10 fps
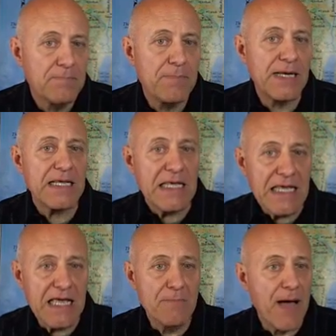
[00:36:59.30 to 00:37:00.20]
But
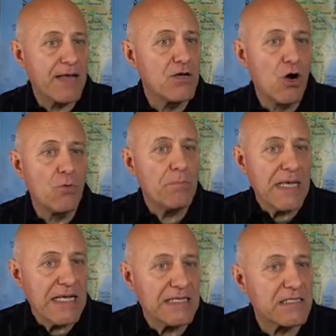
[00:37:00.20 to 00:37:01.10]
he by no
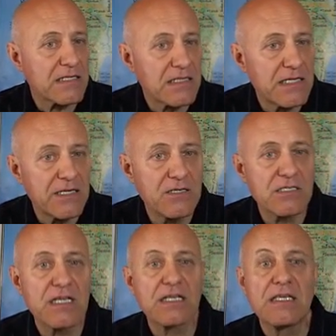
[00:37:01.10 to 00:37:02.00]
means
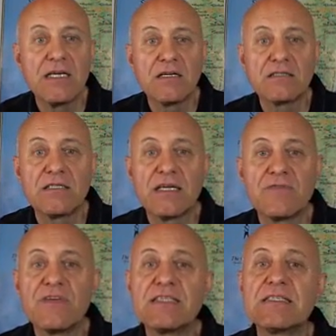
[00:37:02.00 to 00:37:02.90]
clears the guilty,
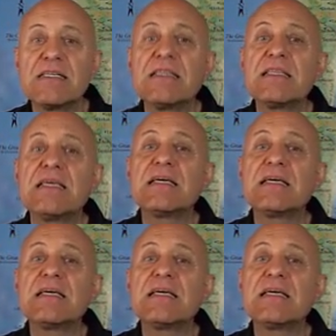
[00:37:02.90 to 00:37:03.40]
visiting the